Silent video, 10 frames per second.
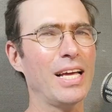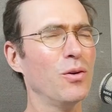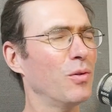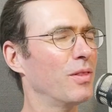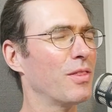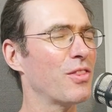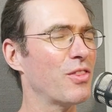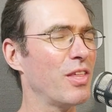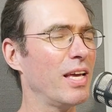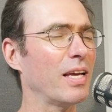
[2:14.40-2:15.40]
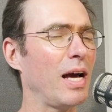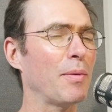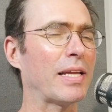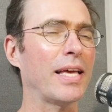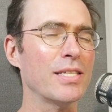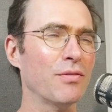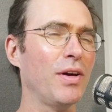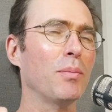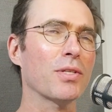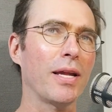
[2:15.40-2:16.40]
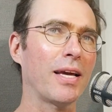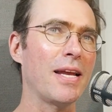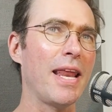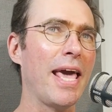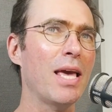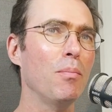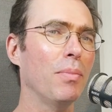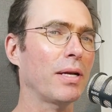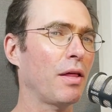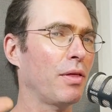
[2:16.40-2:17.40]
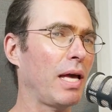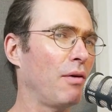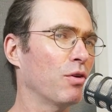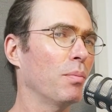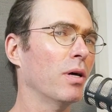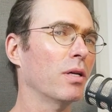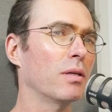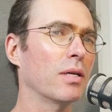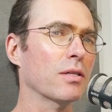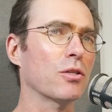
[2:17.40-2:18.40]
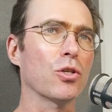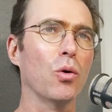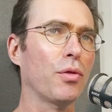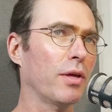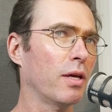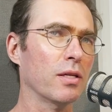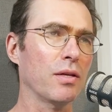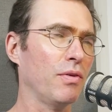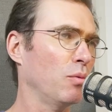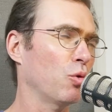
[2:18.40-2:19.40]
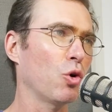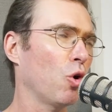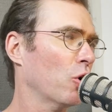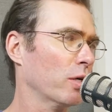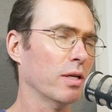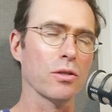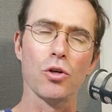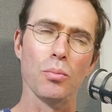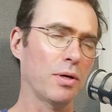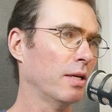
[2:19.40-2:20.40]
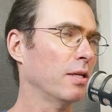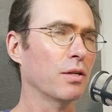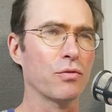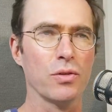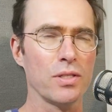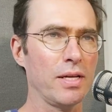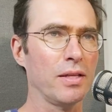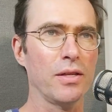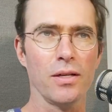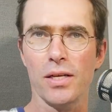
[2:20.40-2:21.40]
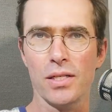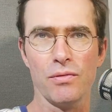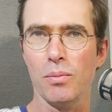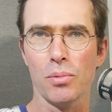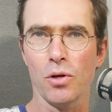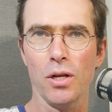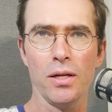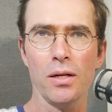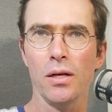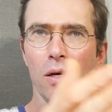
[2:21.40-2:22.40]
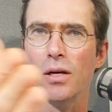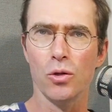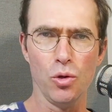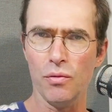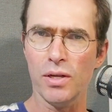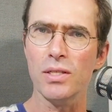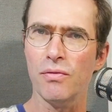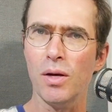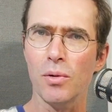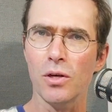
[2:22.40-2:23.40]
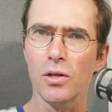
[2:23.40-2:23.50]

don't think. I mean, Kiss FM is like a name, but I think everybody does its own thing. Kiss FM New York is a completely different set than Kiss FM Berlin. Do you have Kiss FM here